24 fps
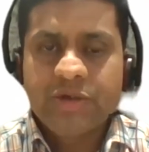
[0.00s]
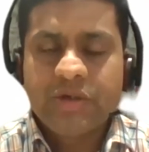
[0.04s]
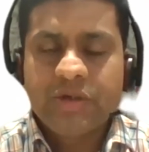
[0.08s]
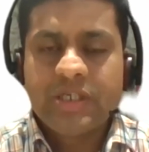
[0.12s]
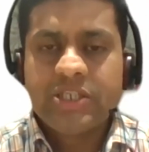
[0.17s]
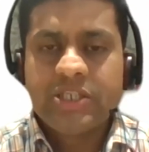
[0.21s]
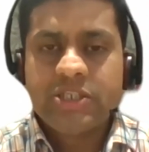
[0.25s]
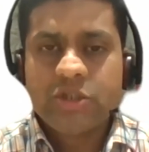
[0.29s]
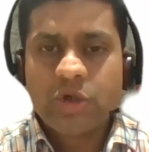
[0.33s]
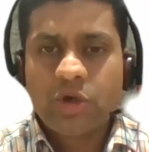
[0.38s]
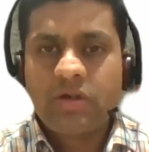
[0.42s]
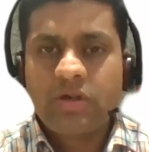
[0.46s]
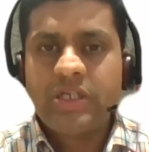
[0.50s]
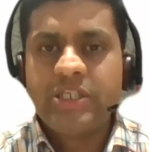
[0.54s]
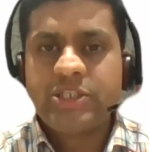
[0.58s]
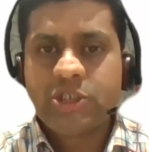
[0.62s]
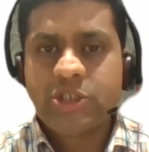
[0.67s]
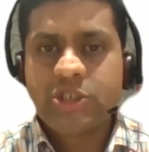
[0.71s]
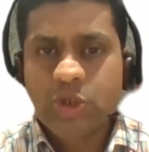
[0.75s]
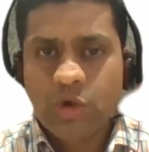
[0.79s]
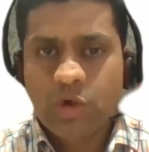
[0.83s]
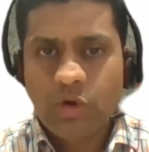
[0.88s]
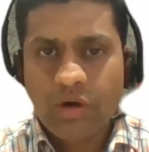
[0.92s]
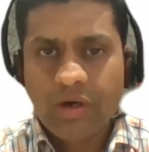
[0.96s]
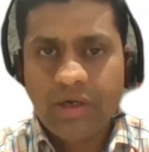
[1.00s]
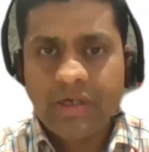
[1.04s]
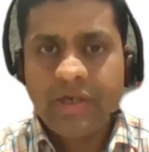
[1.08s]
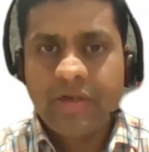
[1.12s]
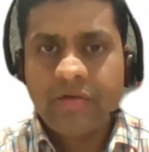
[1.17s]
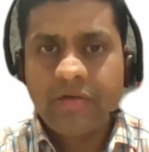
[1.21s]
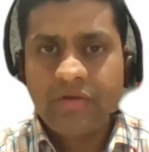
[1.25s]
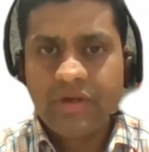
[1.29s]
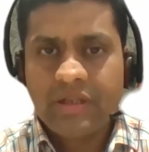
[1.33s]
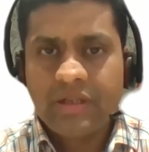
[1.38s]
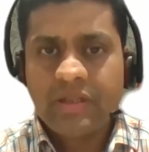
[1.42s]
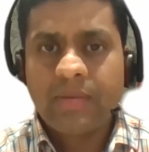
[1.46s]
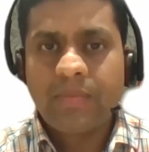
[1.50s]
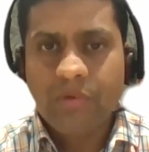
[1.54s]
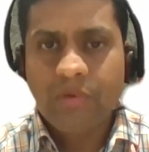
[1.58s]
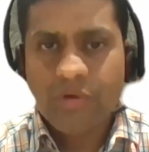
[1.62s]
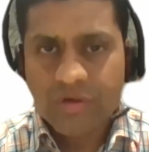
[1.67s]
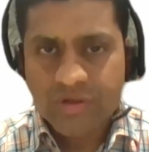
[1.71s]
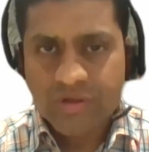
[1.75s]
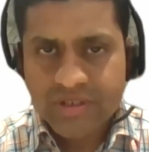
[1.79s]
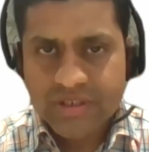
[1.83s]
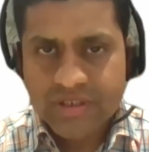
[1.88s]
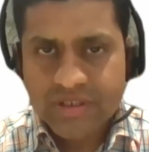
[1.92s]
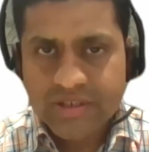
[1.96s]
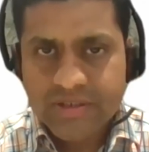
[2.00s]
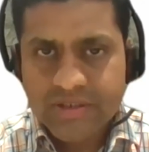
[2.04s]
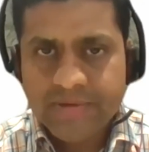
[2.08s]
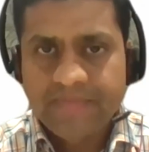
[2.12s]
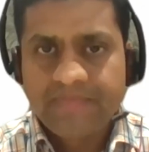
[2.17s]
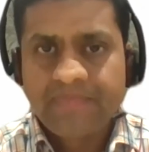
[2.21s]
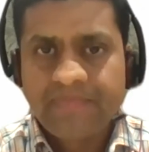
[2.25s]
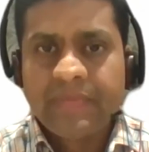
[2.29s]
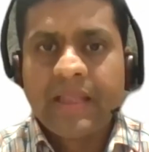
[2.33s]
so it is not destroyed during the process.